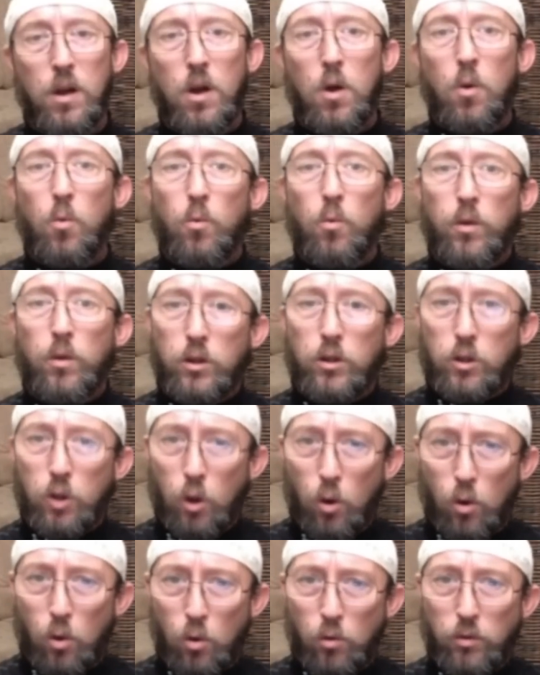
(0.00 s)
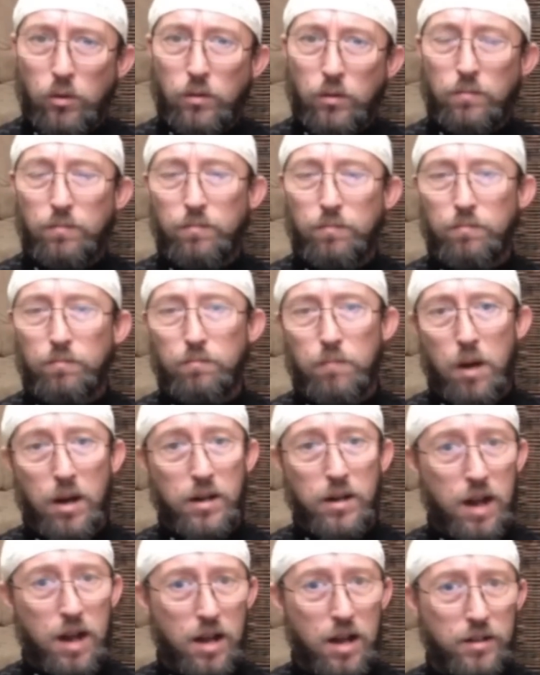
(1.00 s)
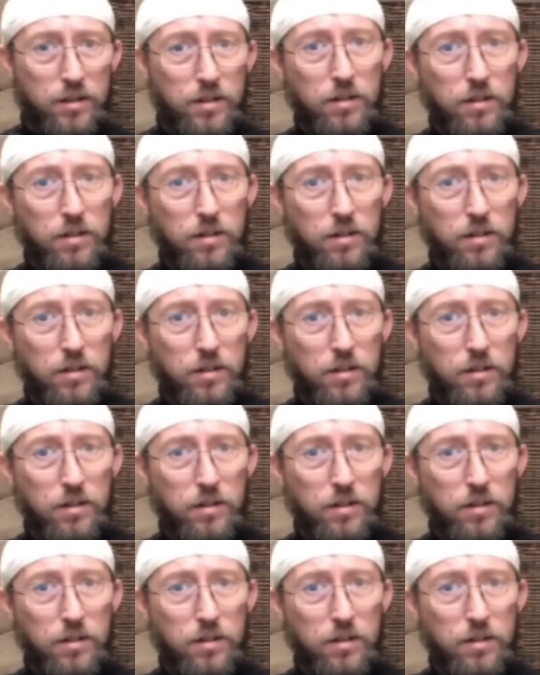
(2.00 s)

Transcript: We're told by NASA